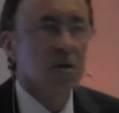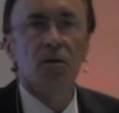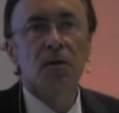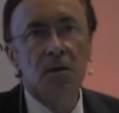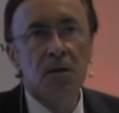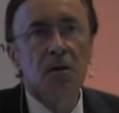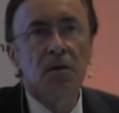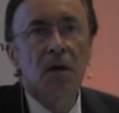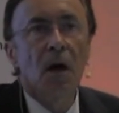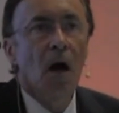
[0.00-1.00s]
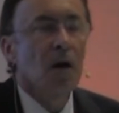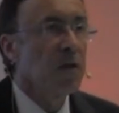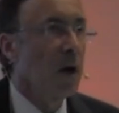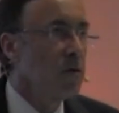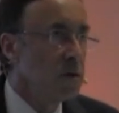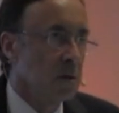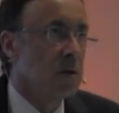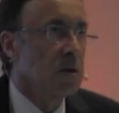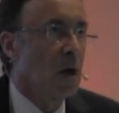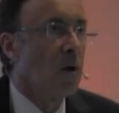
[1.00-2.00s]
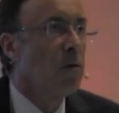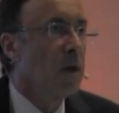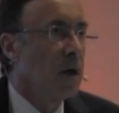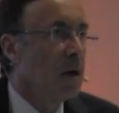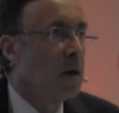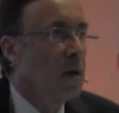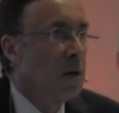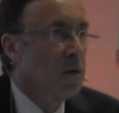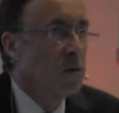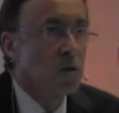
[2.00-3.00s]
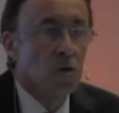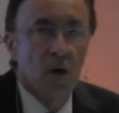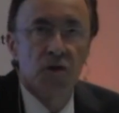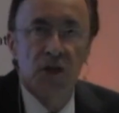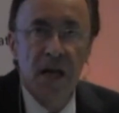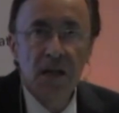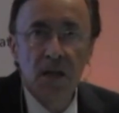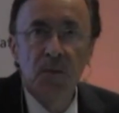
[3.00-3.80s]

So there are thousands out there who are genetically